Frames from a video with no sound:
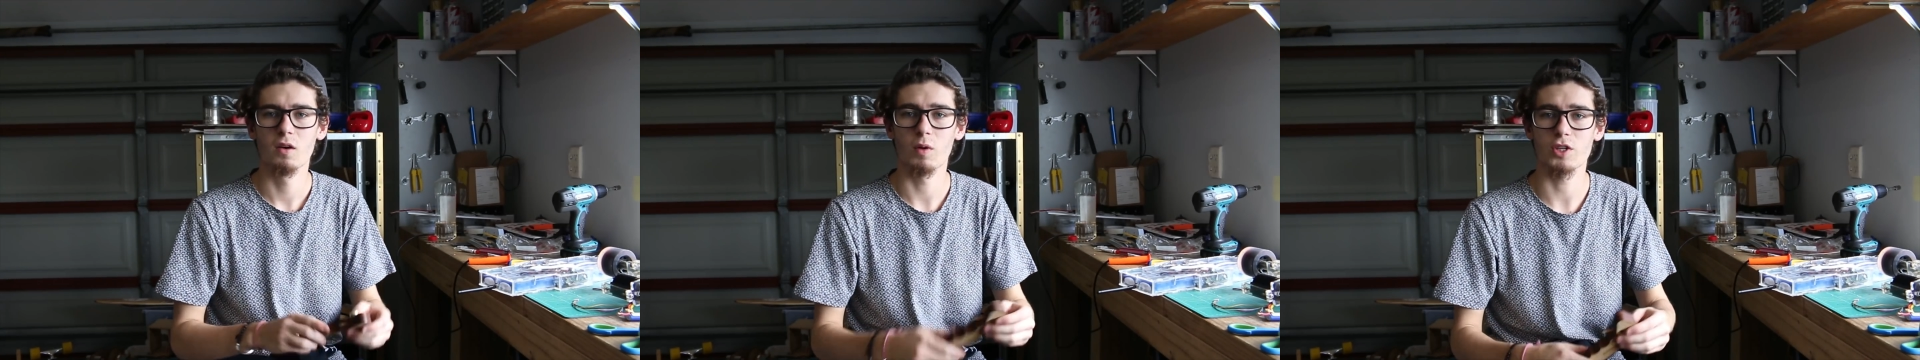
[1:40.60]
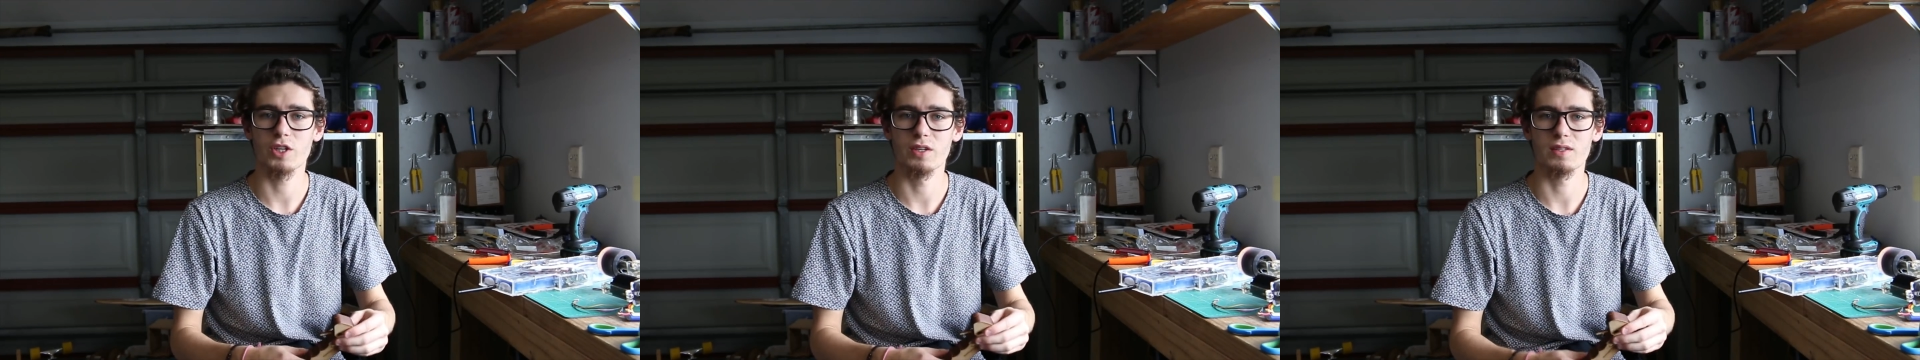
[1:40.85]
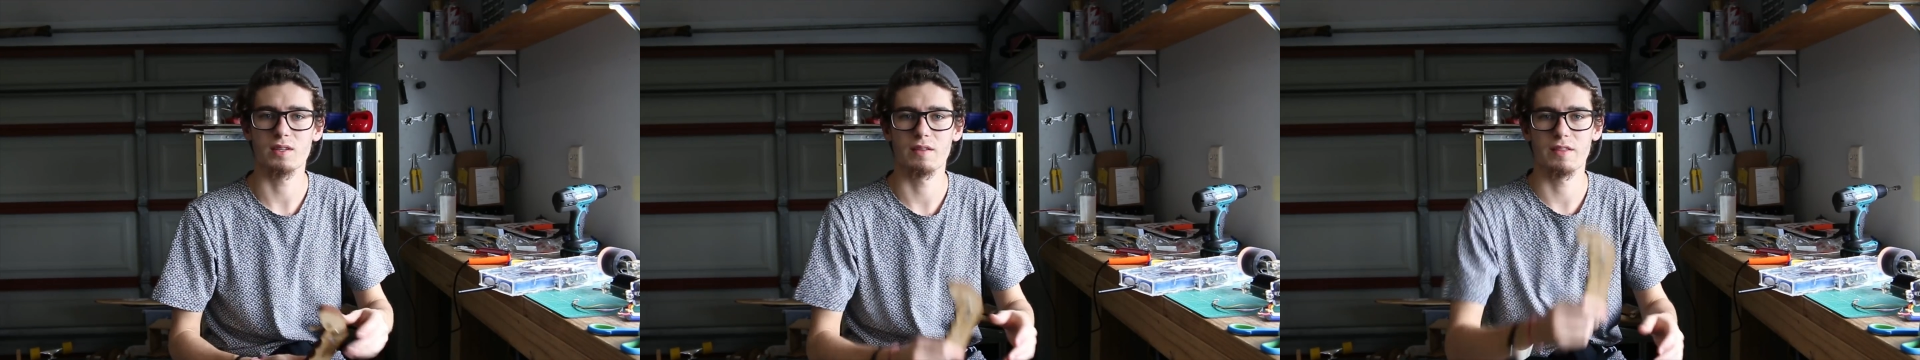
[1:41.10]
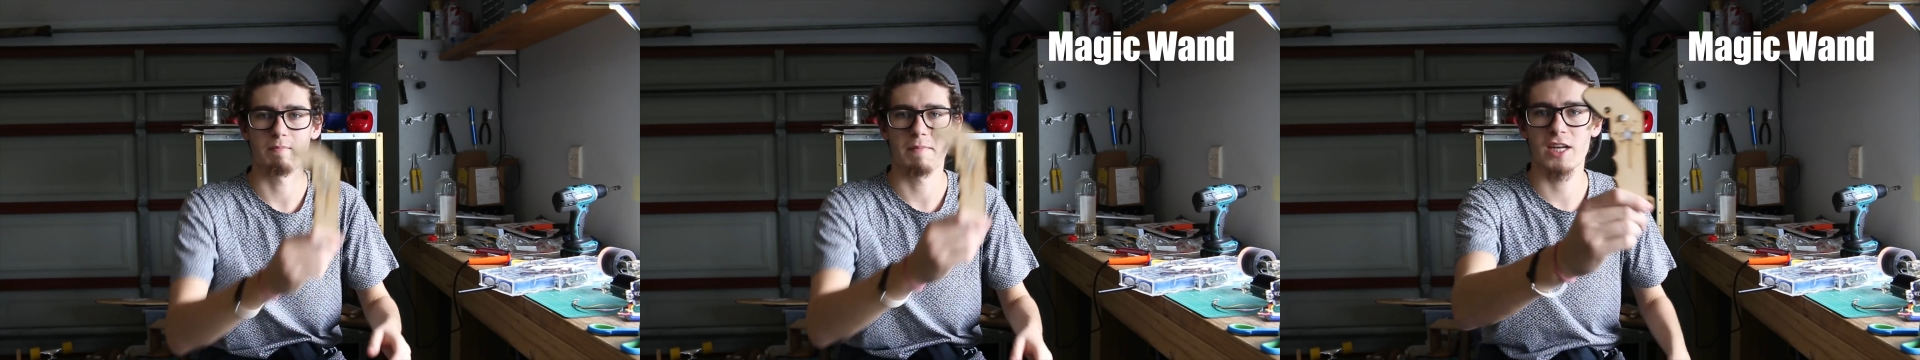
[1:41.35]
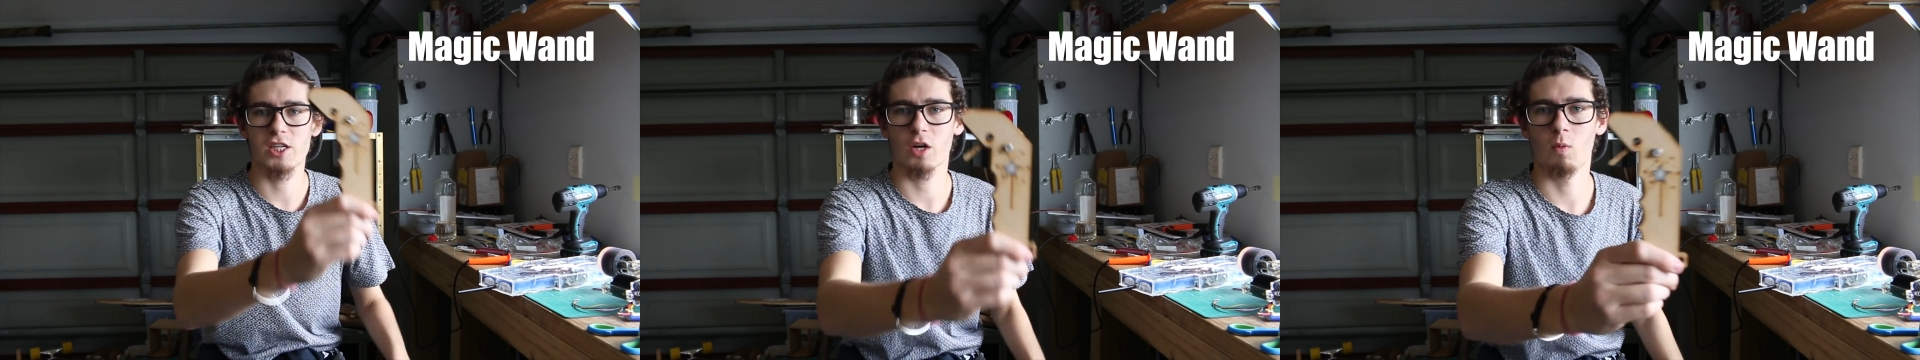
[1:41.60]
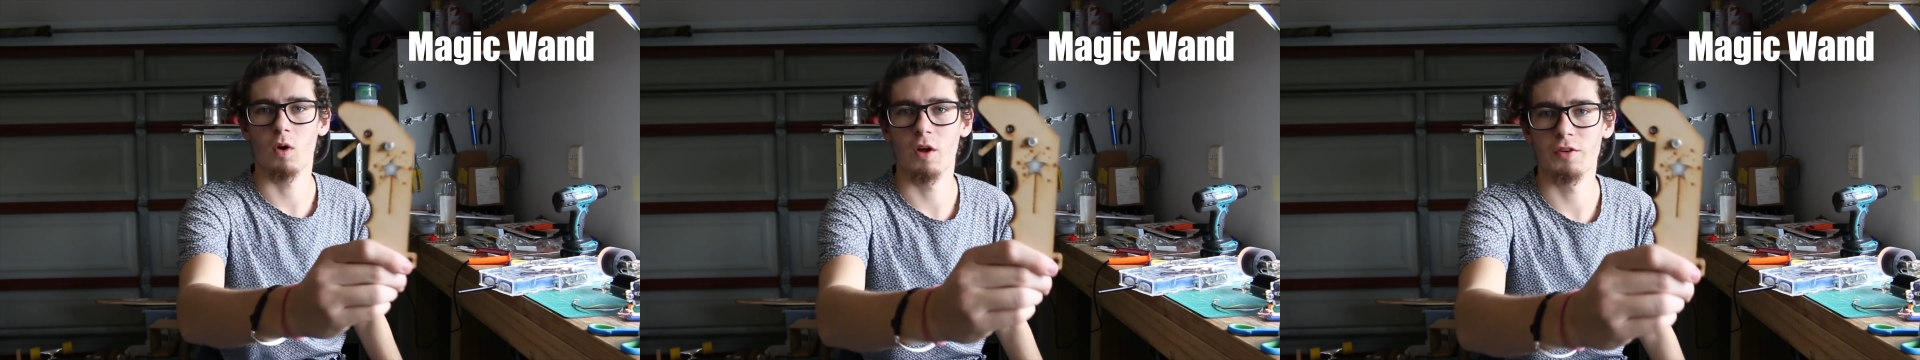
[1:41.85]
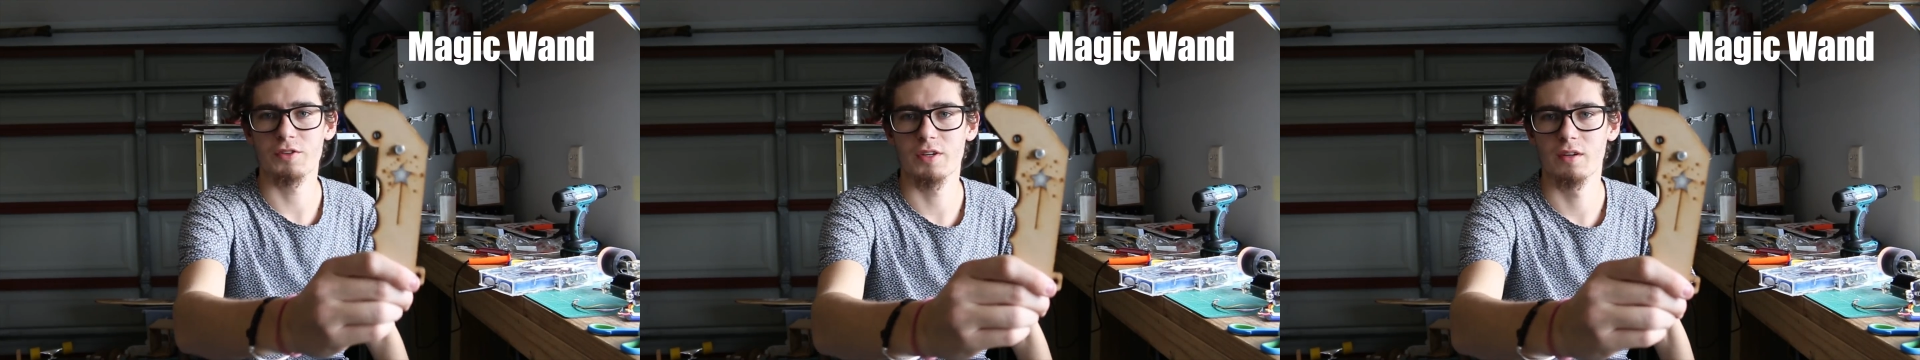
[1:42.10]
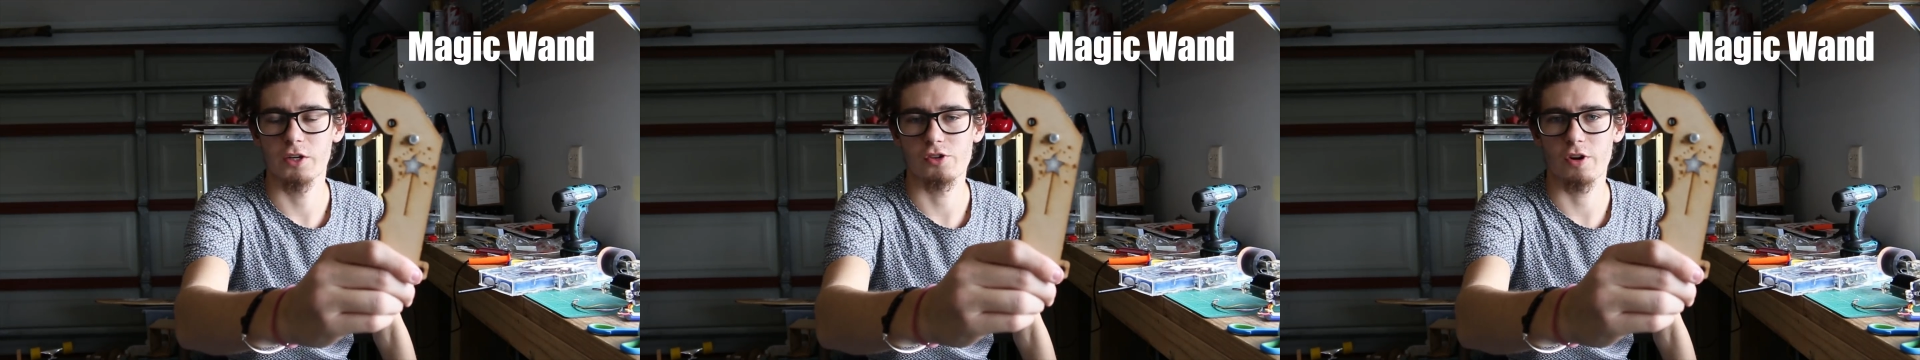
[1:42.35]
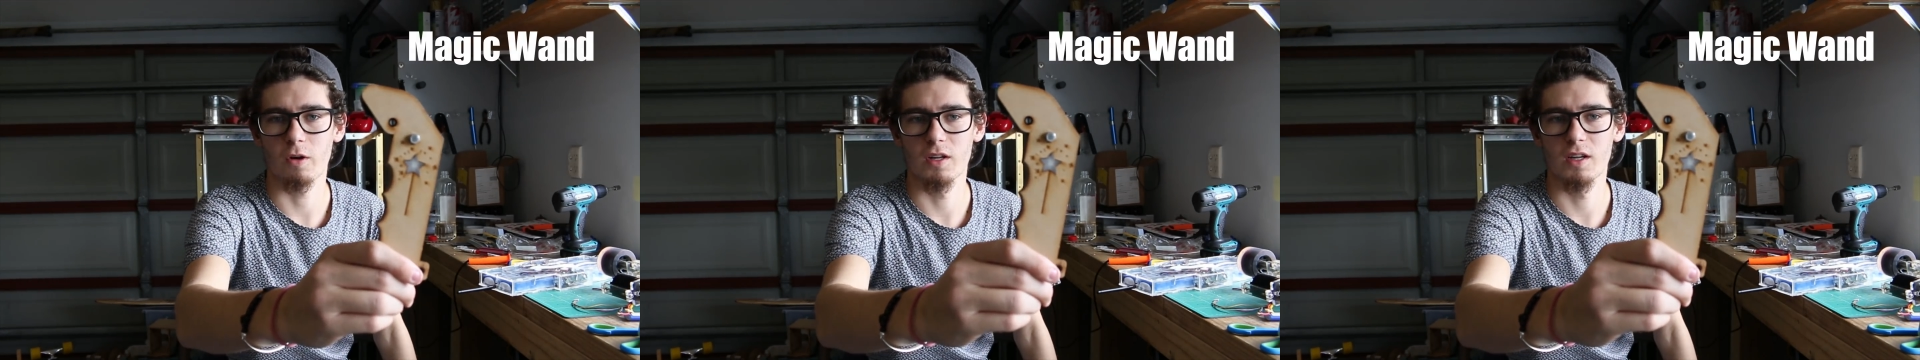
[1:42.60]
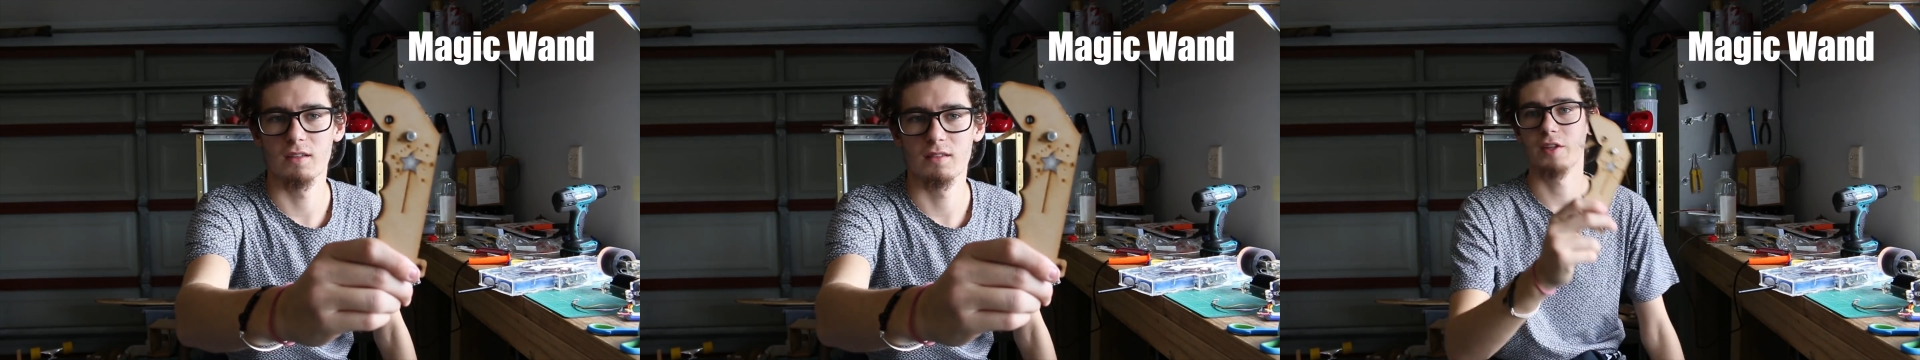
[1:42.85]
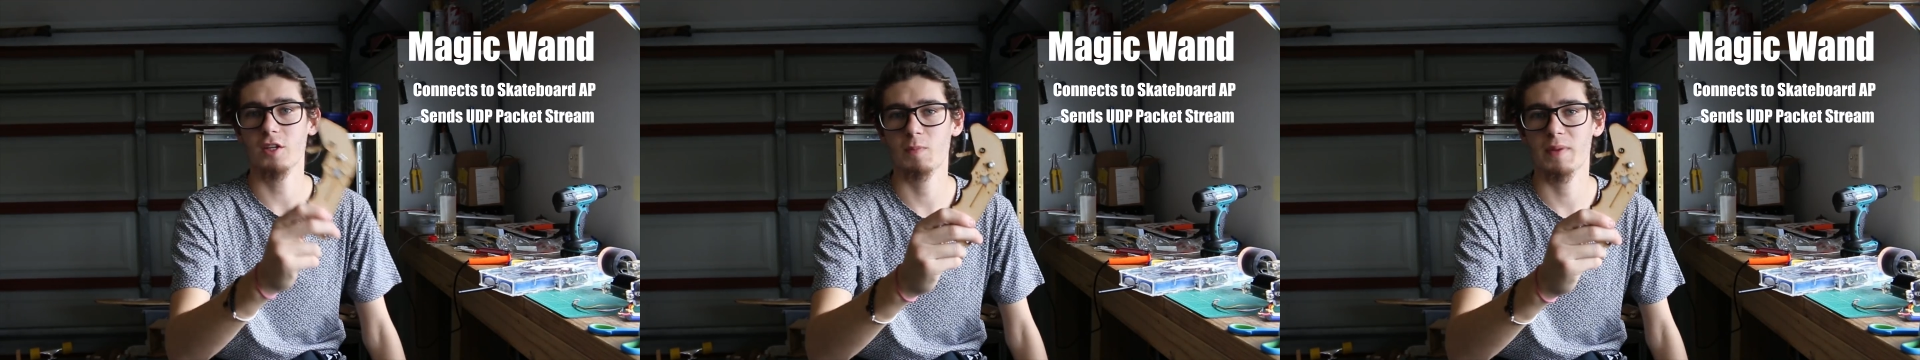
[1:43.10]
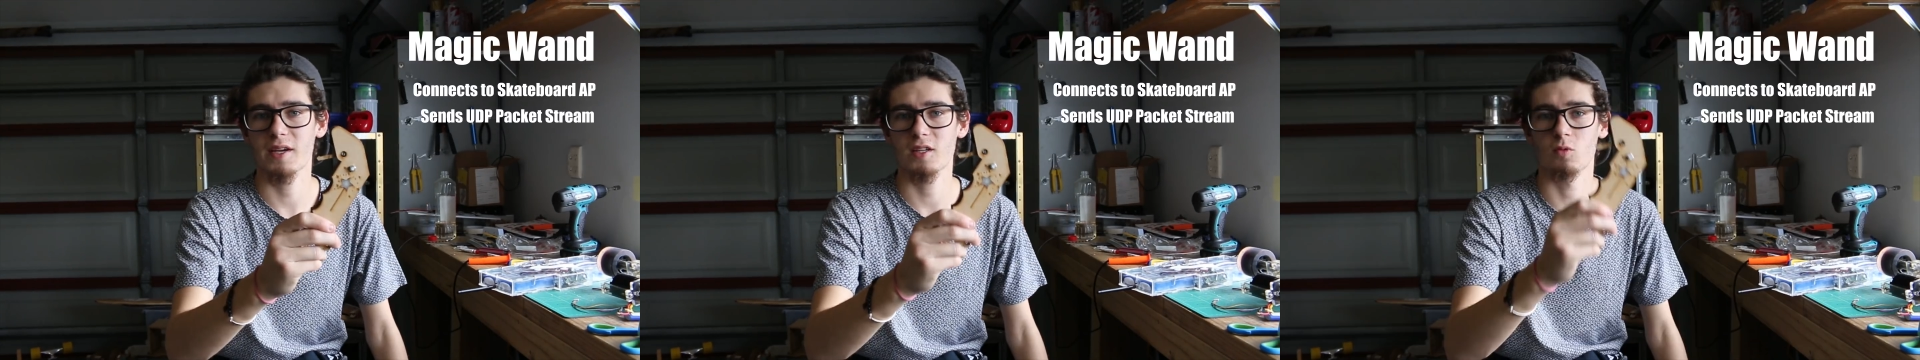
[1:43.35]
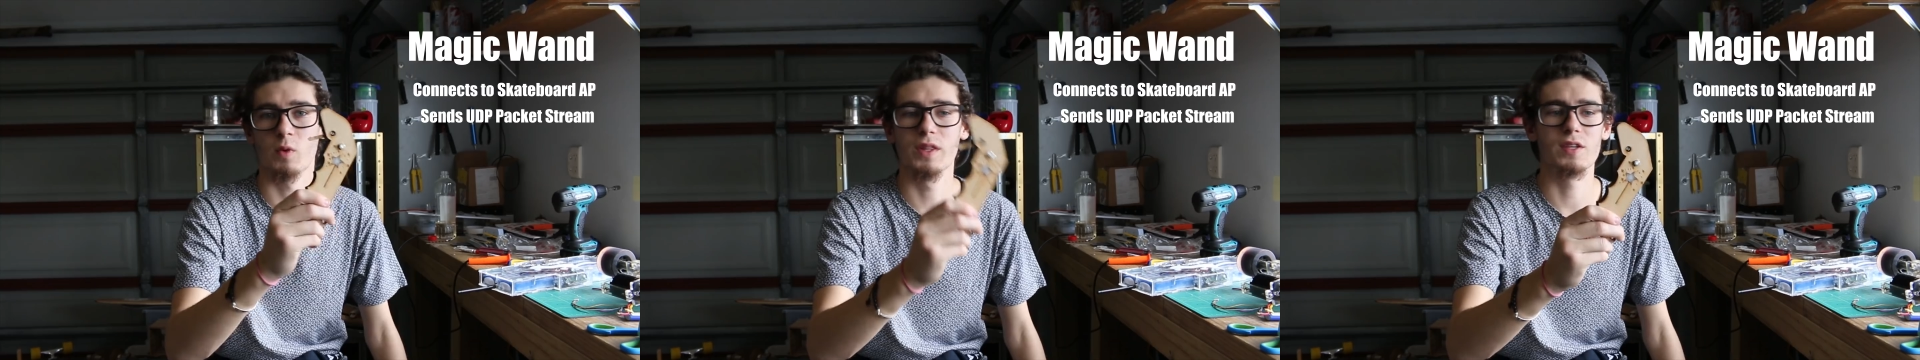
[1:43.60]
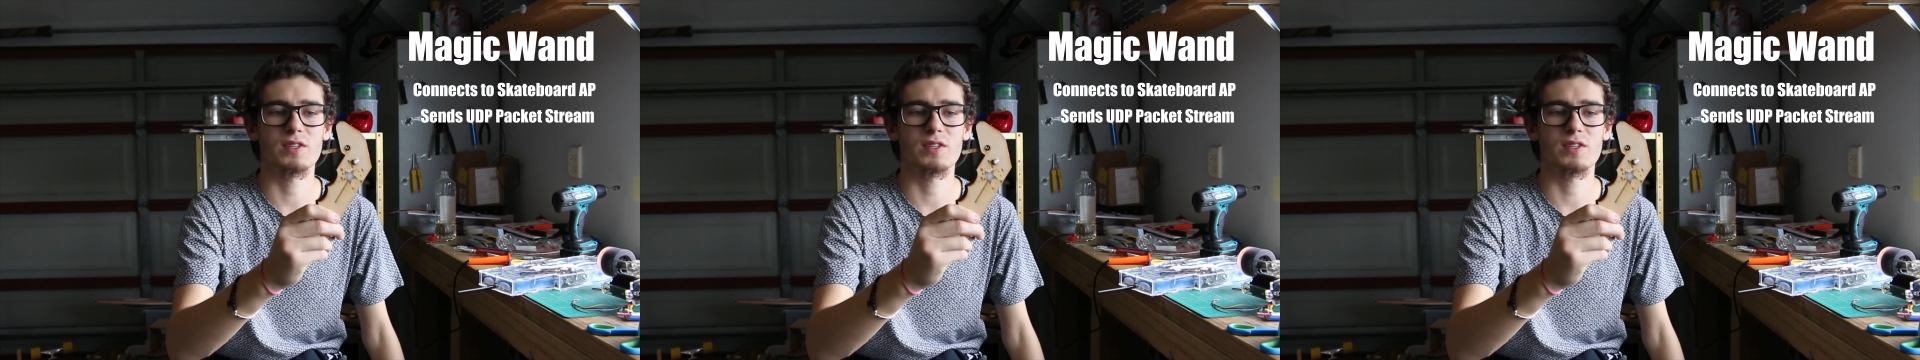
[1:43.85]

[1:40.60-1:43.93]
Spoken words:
which is the Magic Wand controller. This pairs with the